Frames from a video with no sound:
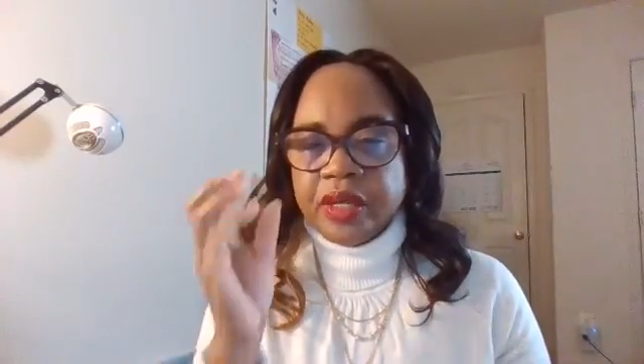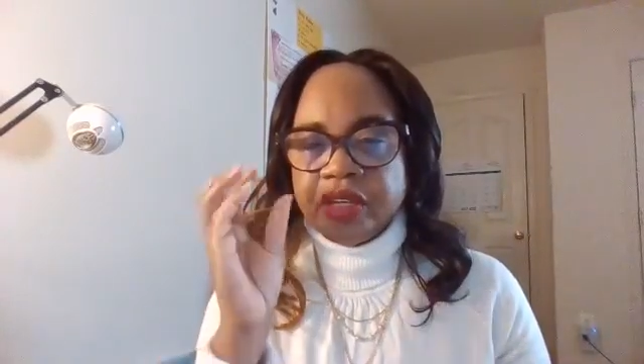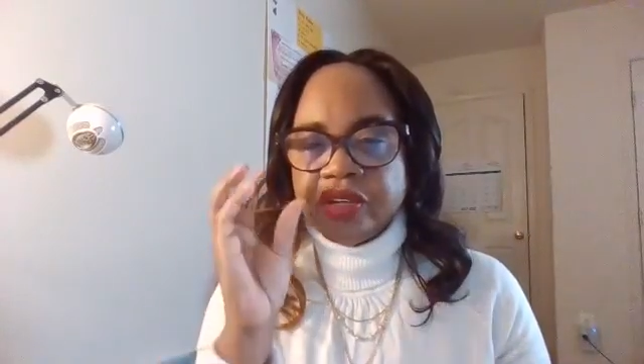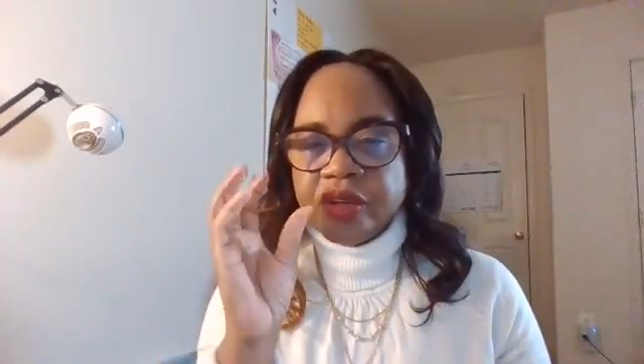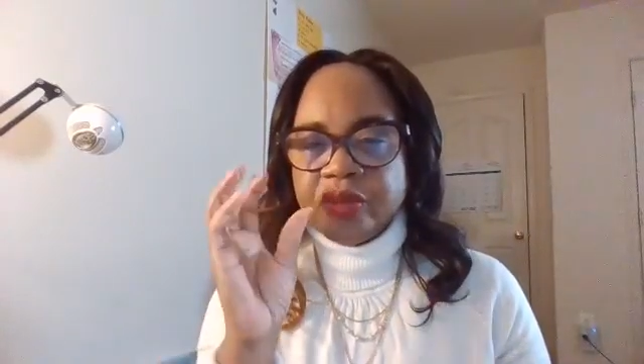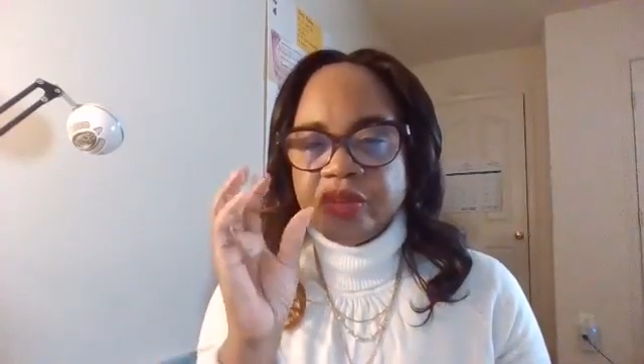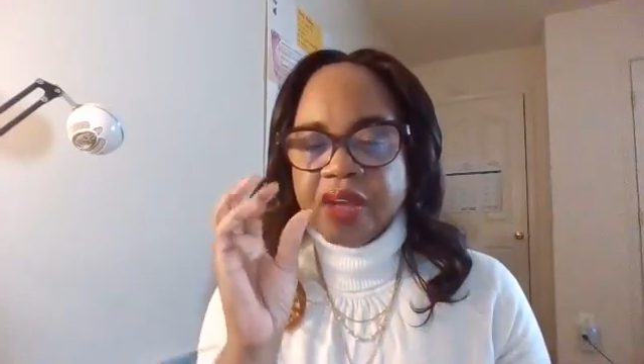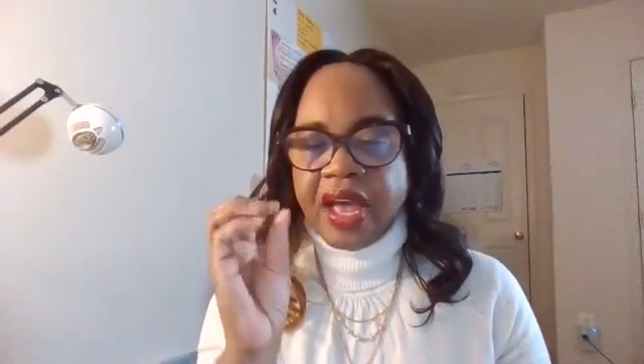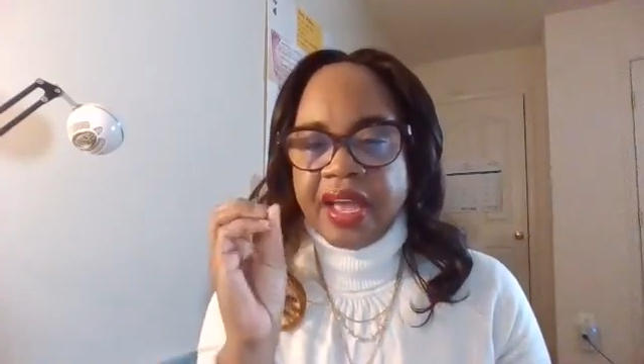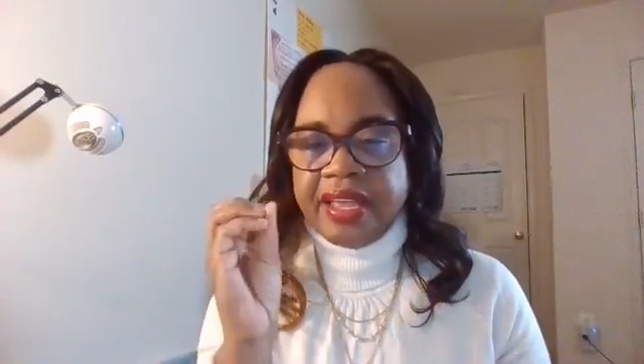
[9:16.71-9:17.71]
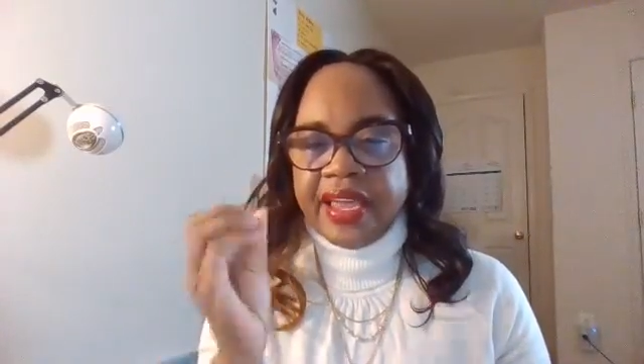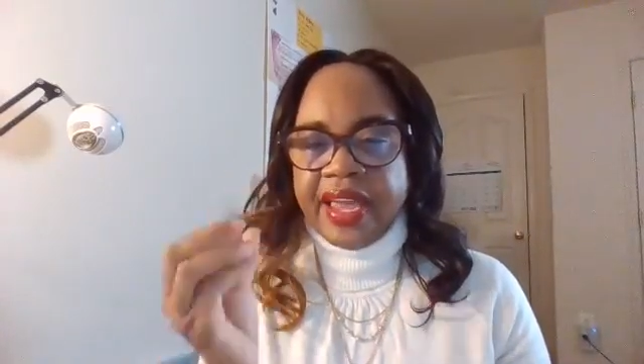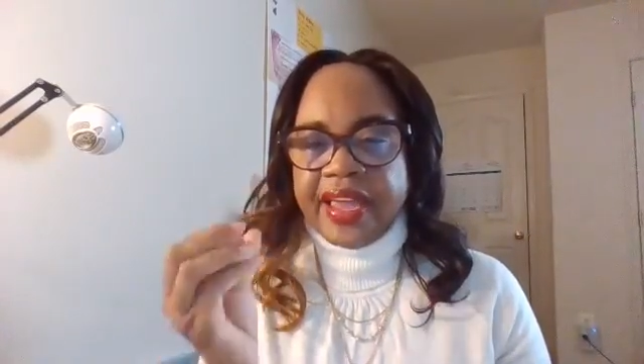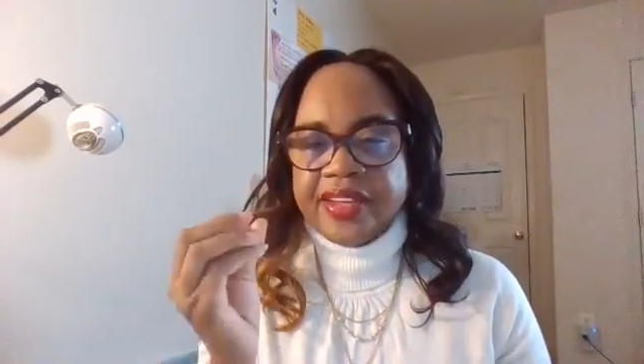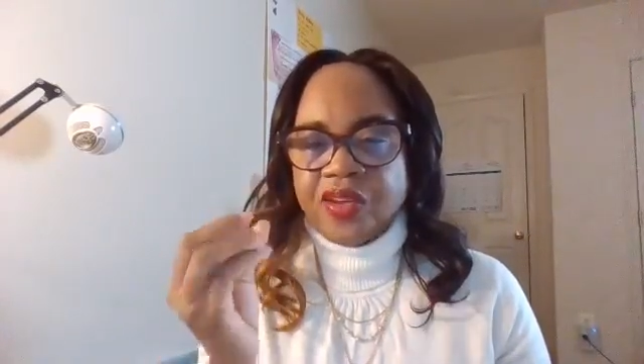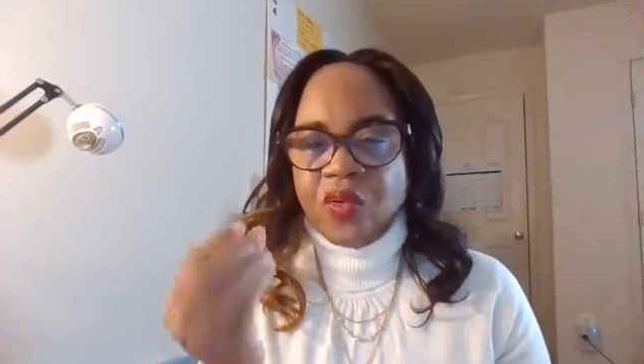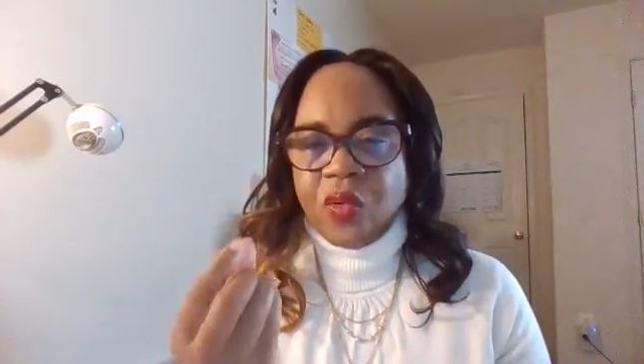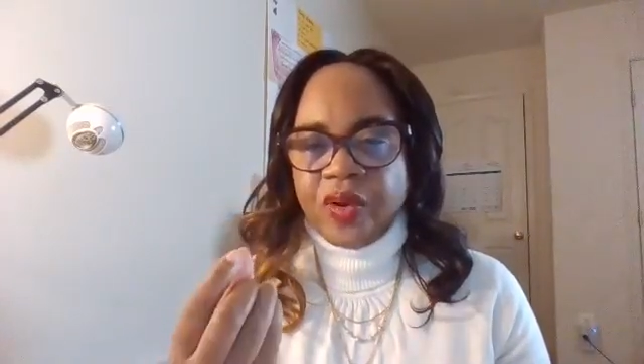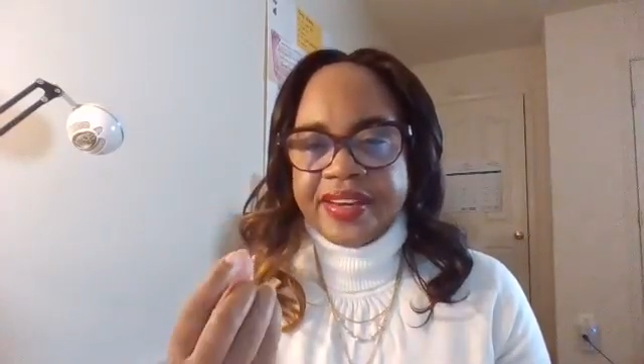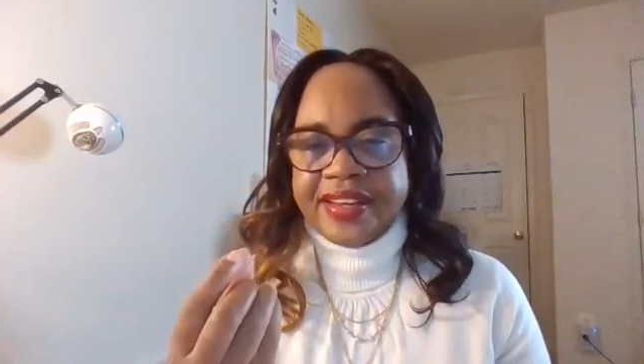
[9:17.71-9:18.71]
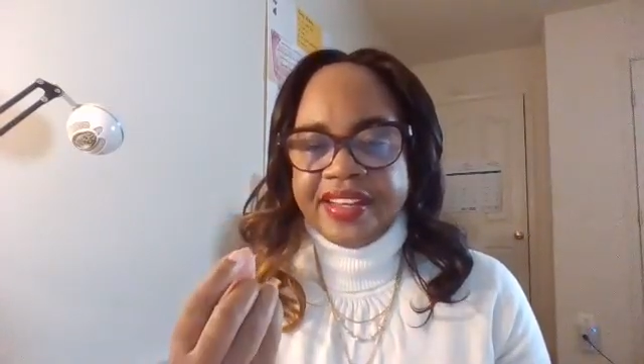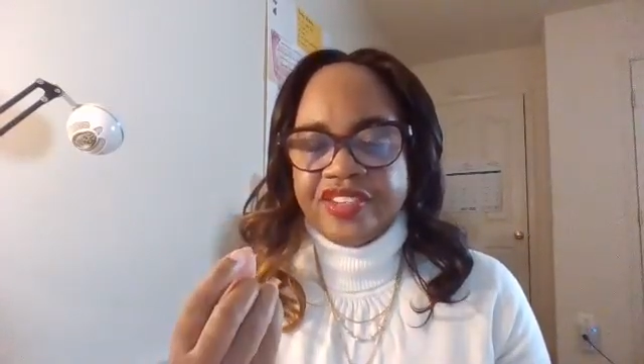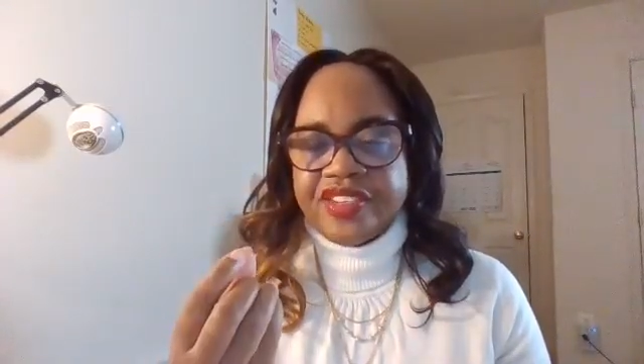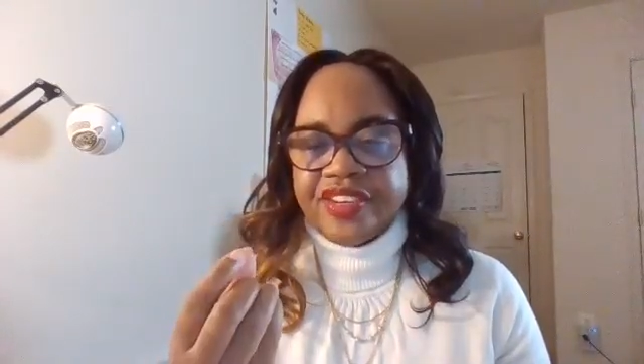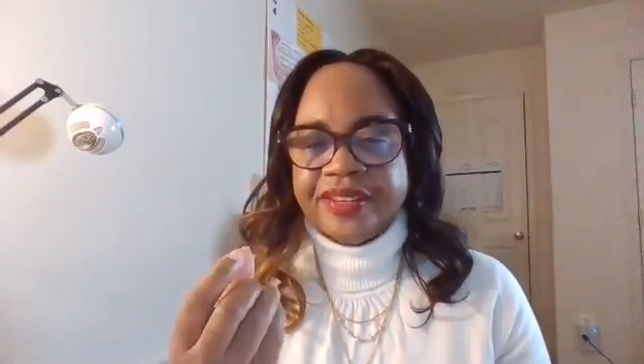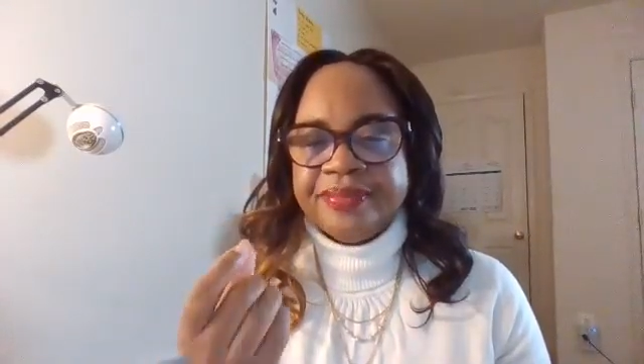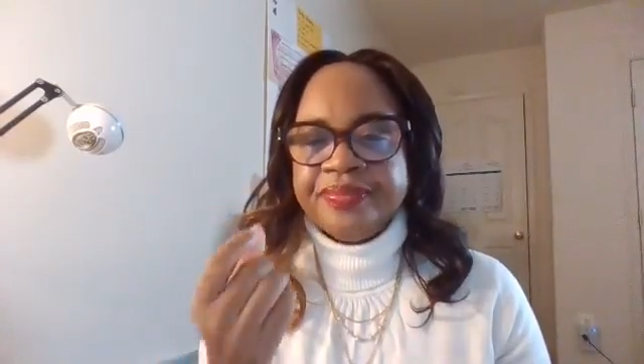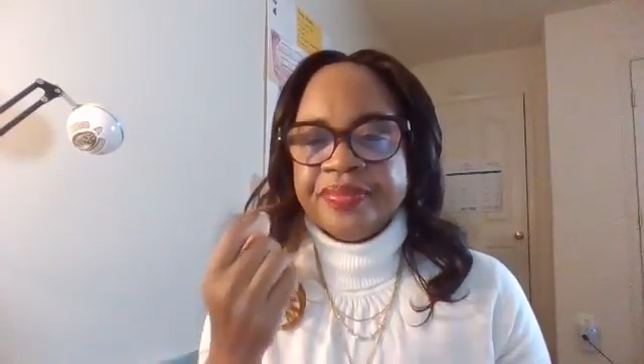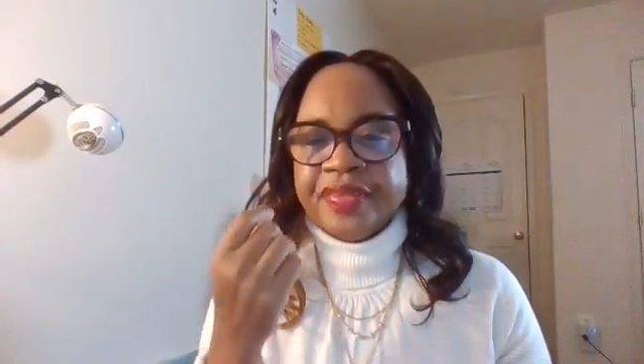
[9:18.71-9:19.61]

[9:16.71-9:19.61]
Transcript: in terms of eye-hand coordination,